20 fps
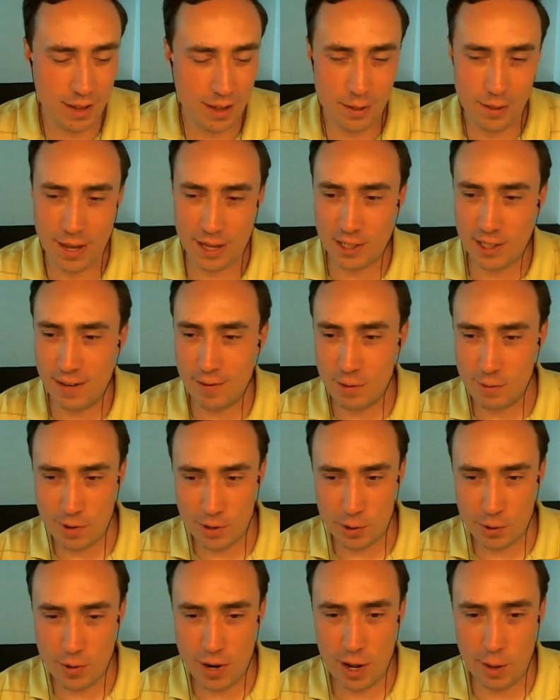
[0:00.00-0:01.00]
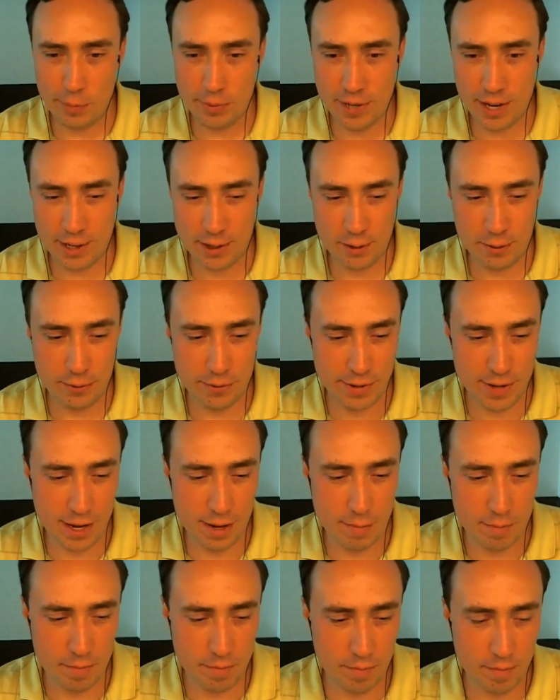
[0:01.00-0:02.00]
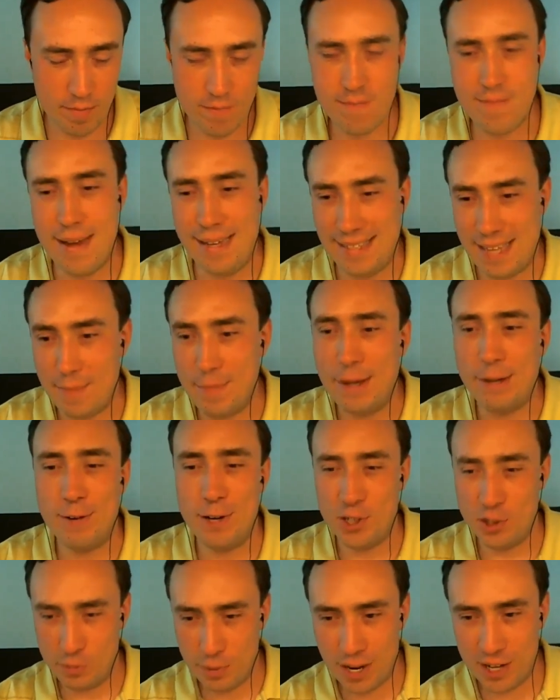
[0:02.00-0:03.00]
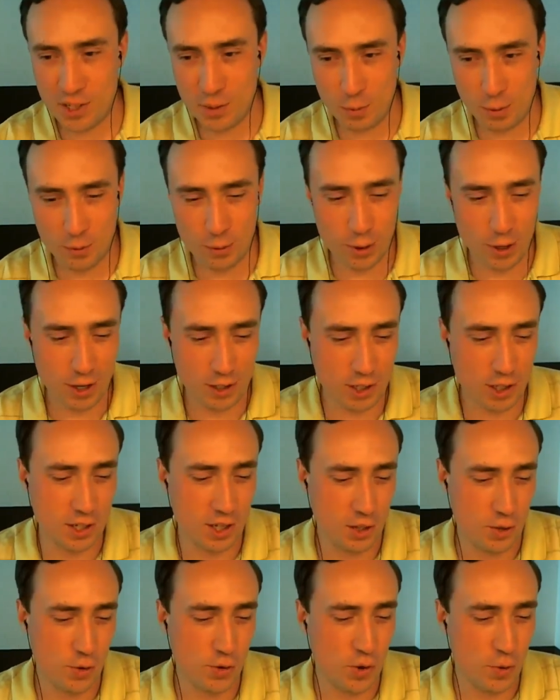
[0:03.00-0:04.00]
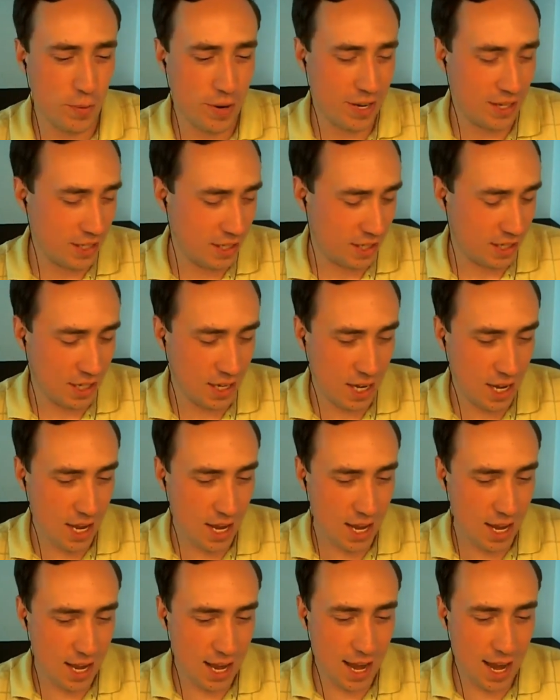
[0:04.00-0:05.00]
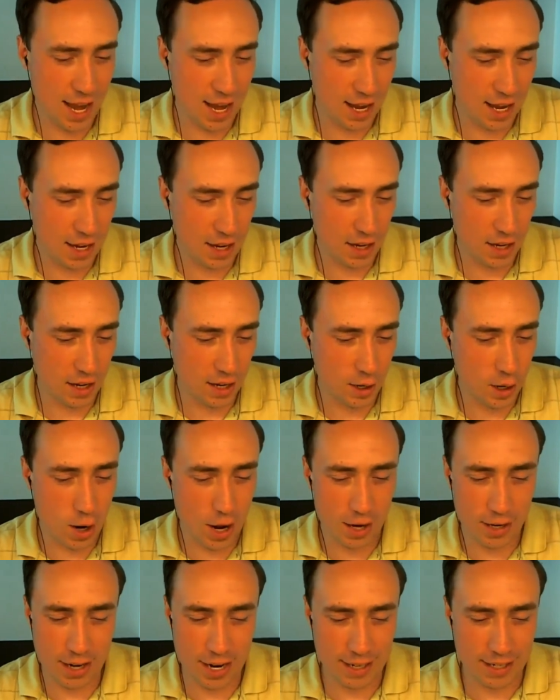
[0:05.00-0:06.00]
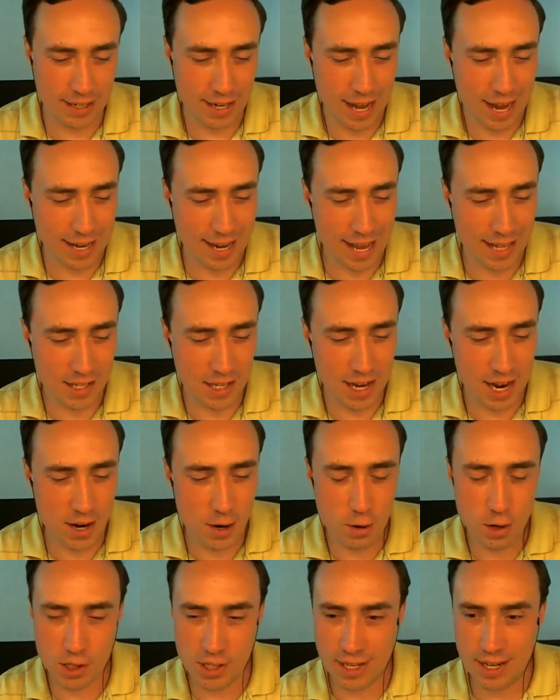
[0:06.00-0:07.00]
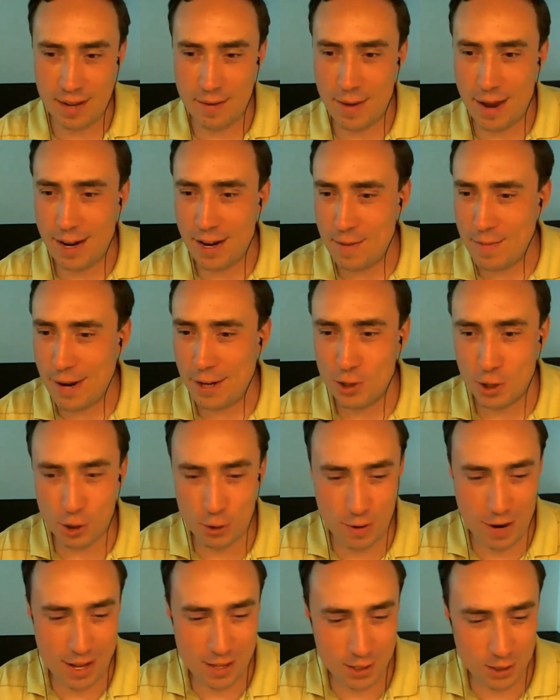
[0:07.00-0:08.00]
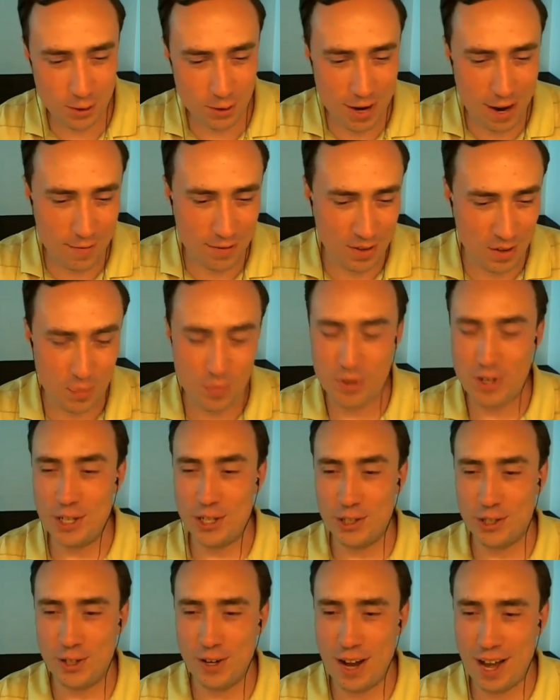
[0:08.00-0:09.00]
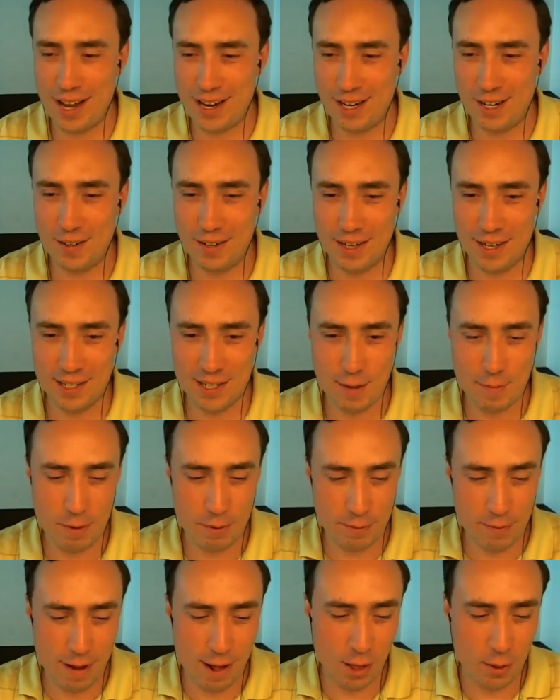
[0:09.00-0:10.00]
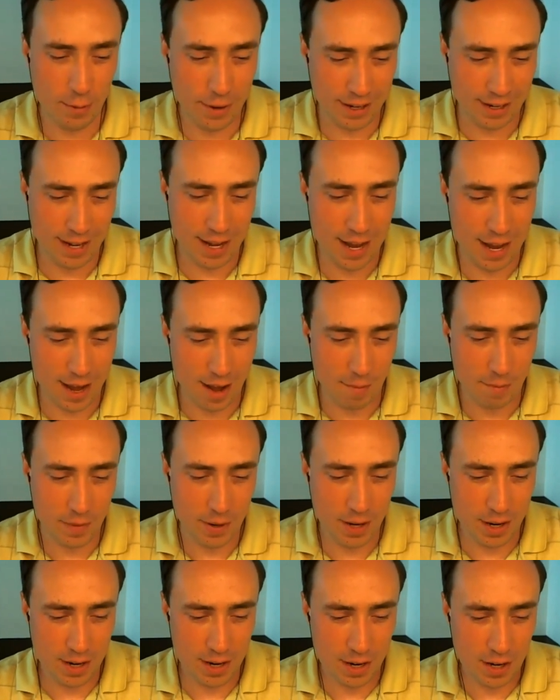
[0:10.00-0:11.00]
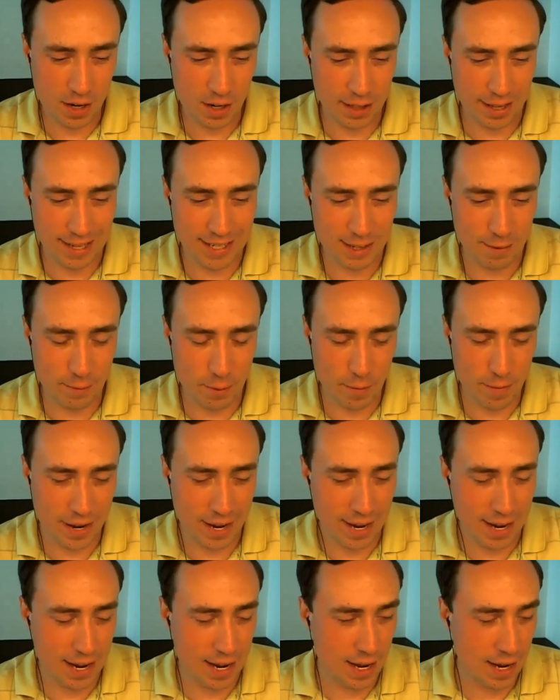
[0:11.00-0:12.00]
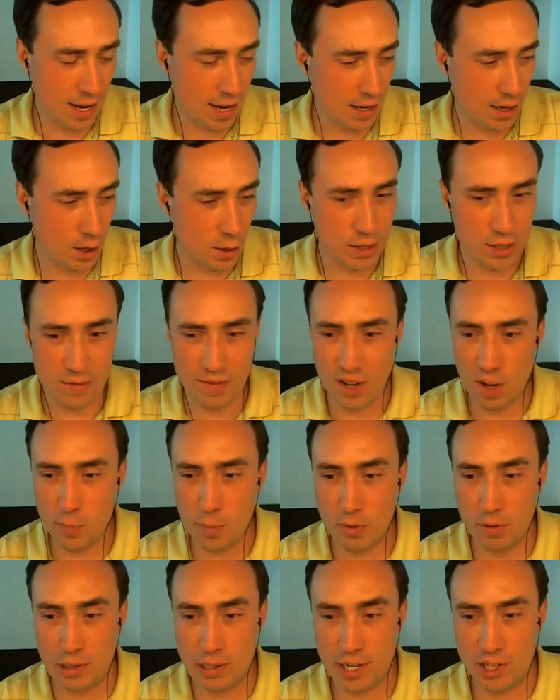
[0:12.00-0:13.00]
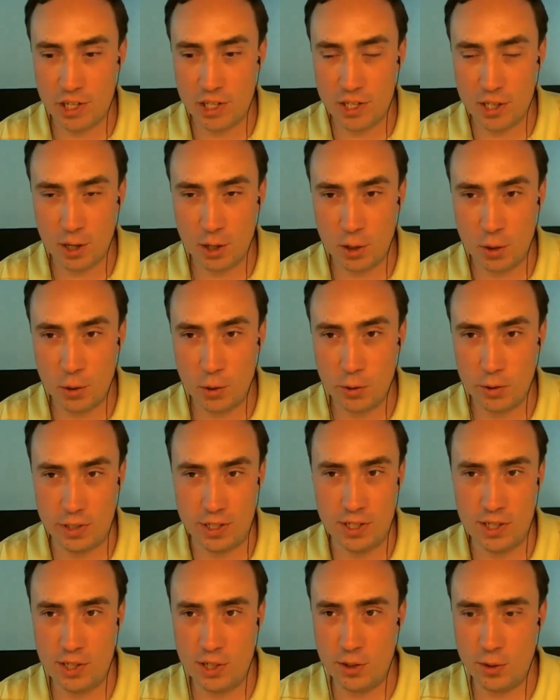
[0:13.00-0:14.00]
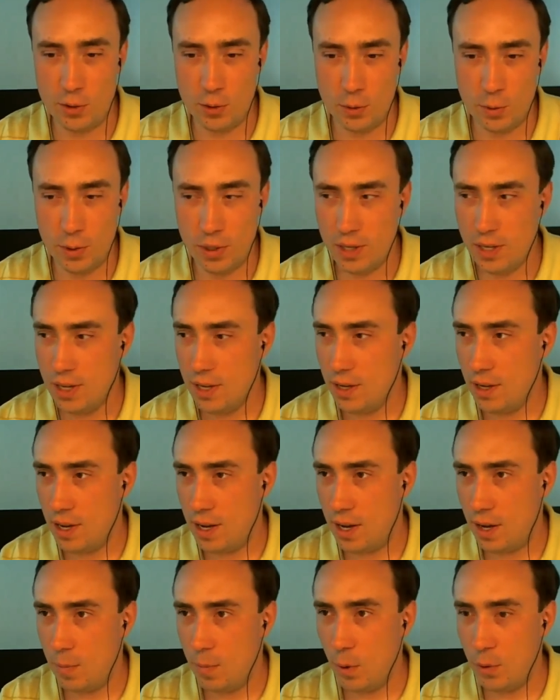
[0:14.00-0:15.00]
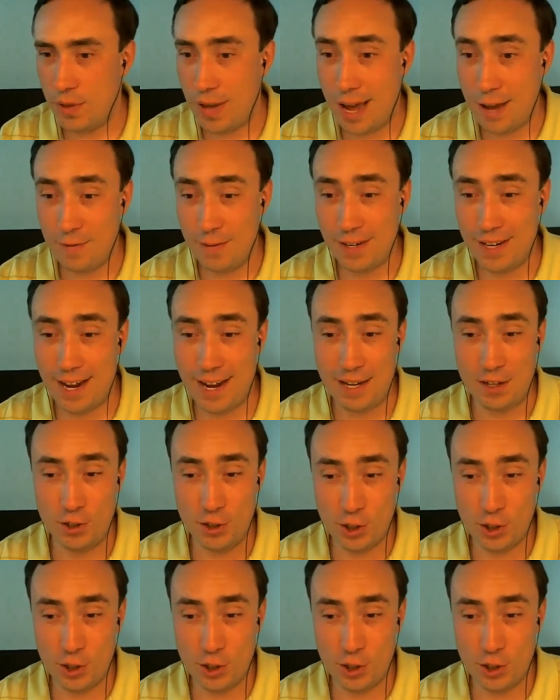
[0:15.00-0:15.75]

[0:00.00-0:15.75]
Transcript: thanks to everyone who helped kind of um, make that migration possible for our existing user base. Uh, you know, I, I, I can't say I noticed any any major trends or have any particular hot areas I've been following. Um, like I said, for me, you know, in developer relations, our goal is to uh, both advocate